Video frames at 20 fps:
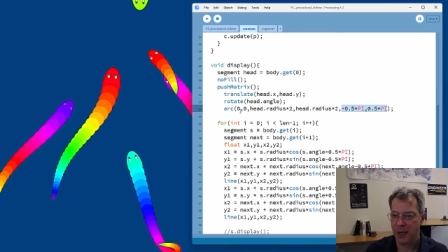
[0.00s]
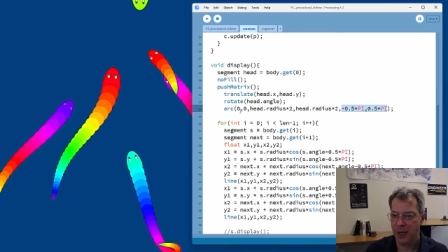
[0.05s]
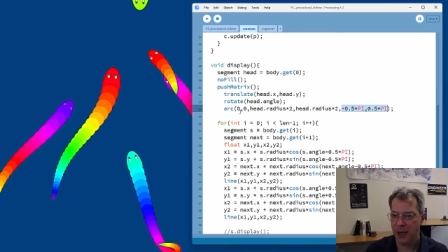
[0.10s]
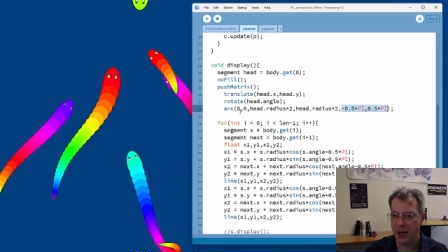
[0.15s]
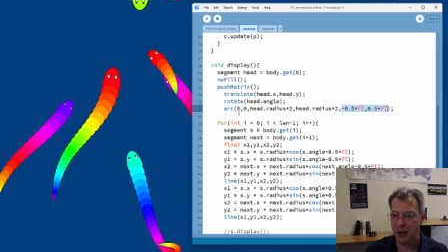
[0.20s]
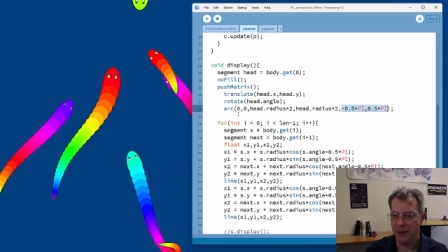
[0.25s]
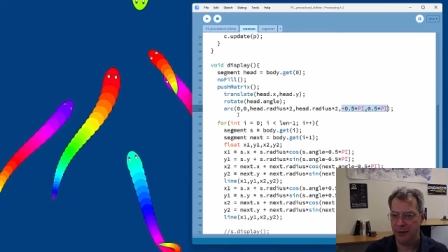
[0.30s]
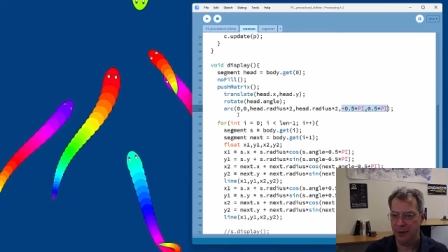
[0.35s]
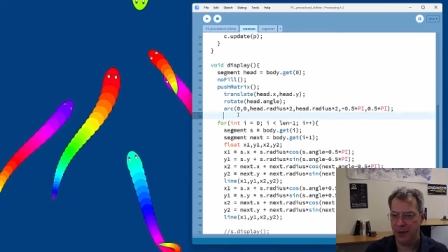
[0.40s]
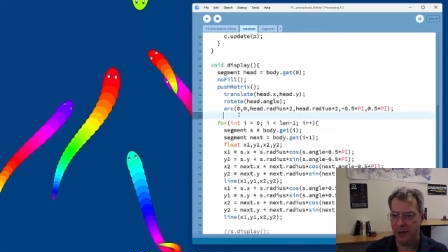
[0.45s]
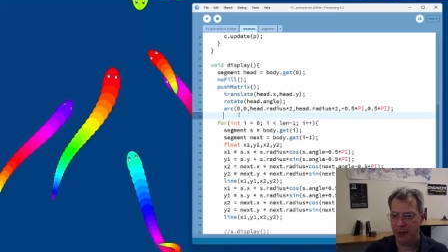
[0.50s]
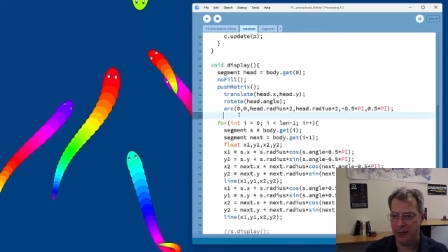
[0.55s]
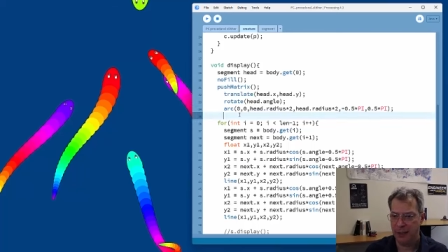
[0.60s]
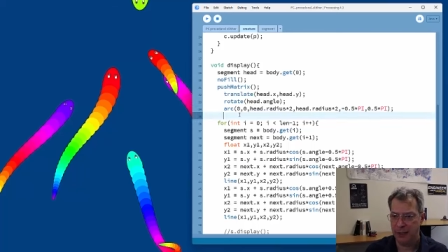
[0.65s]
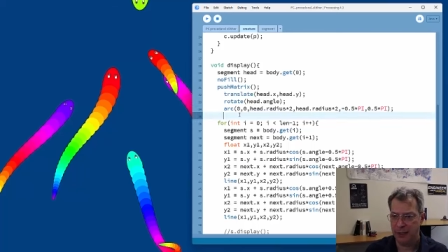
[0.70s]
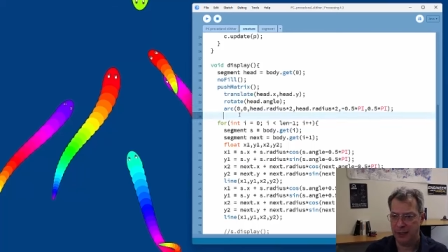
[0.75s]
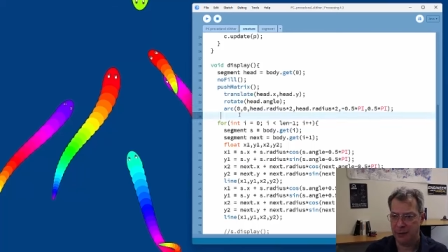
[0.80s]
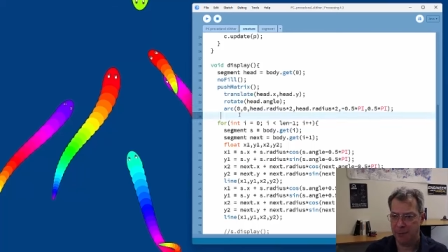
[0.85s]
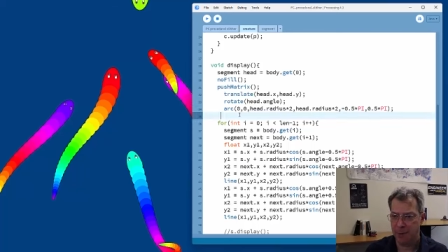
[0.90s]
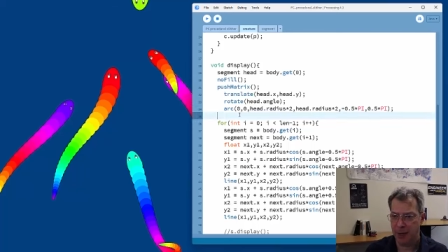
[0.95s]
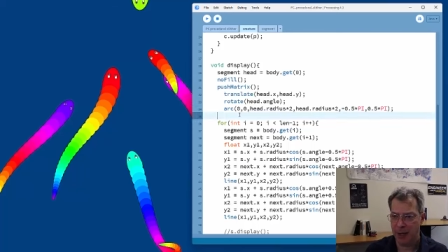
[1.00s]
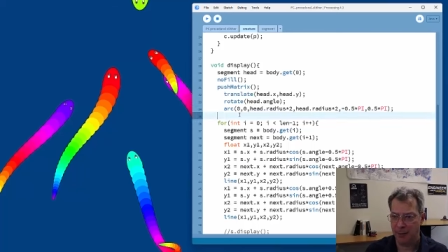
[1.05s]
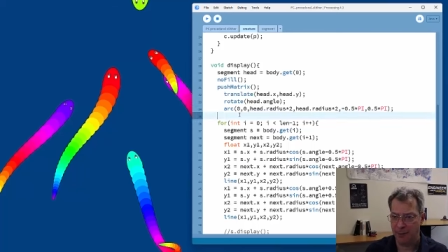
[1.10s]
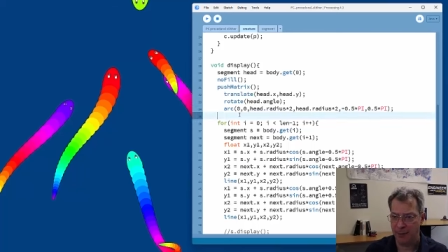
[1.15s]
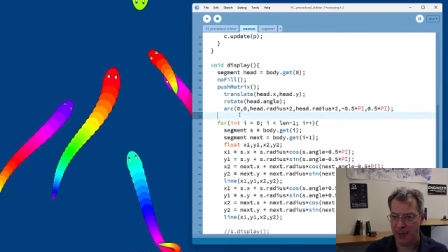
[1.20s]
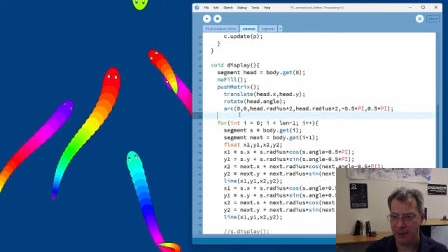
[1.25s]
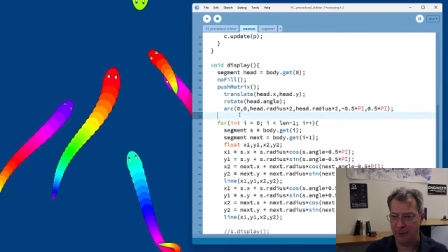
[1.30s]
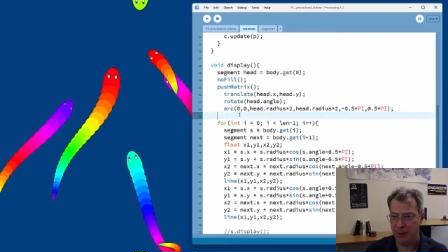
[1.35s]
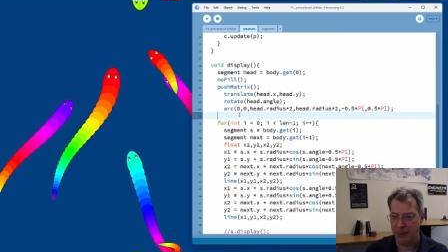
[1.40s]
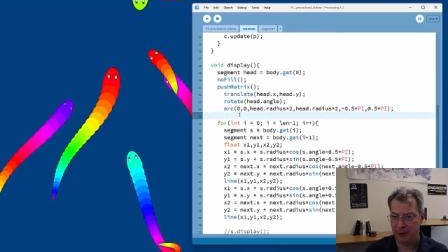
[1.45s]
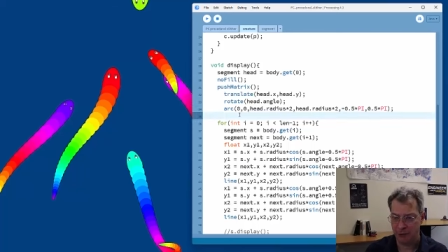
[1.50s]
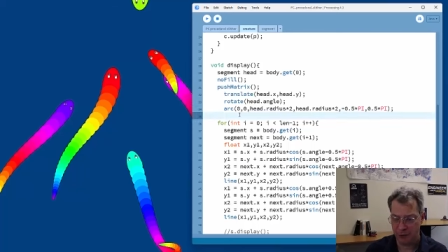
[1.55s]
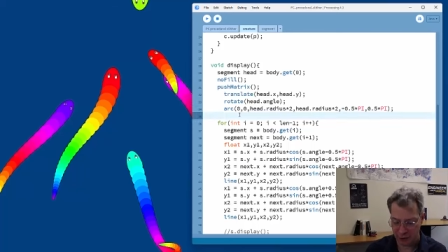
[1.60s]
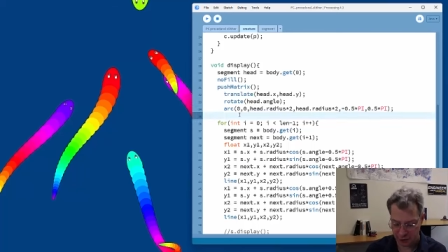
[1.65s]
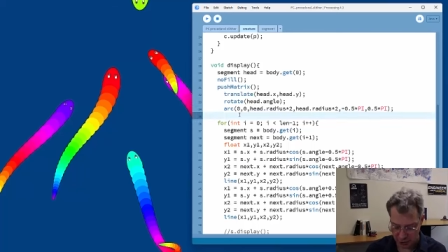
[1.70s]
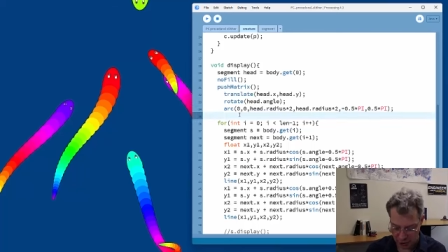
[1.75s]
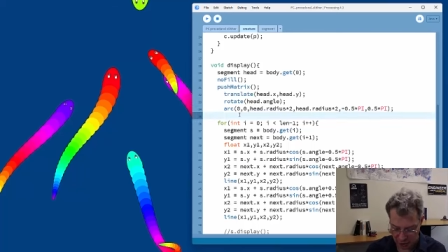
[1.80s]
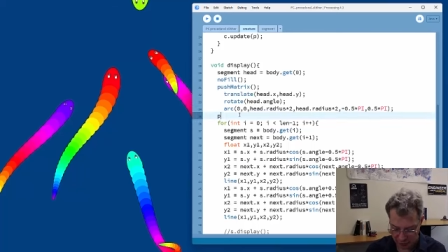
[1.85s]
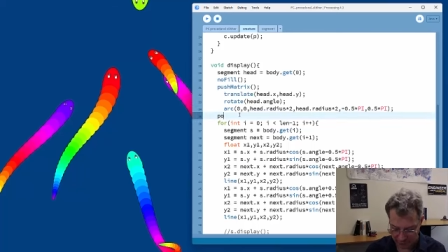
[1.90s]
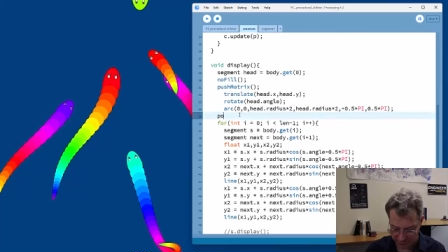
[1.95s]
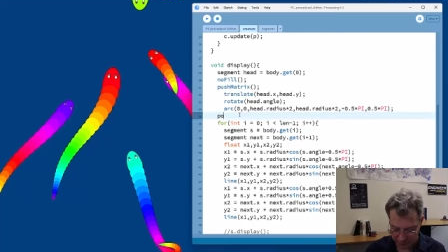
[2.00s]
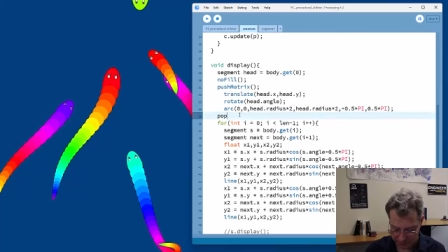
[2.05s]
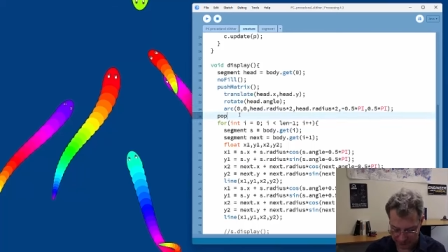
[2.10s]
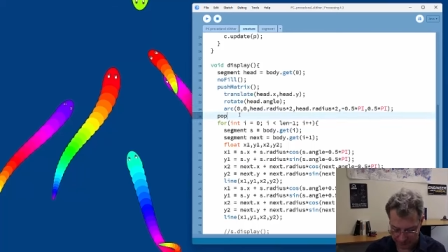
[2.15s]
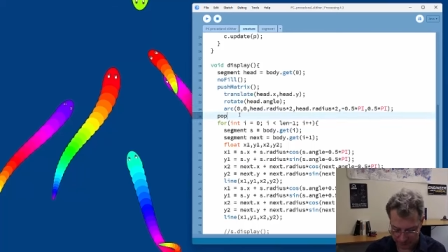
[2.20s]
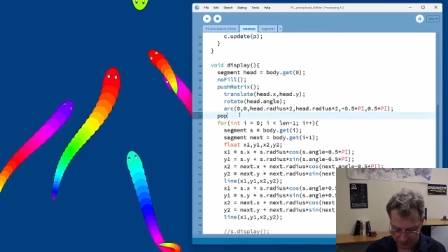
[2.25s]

And then I need to pop that matrix off.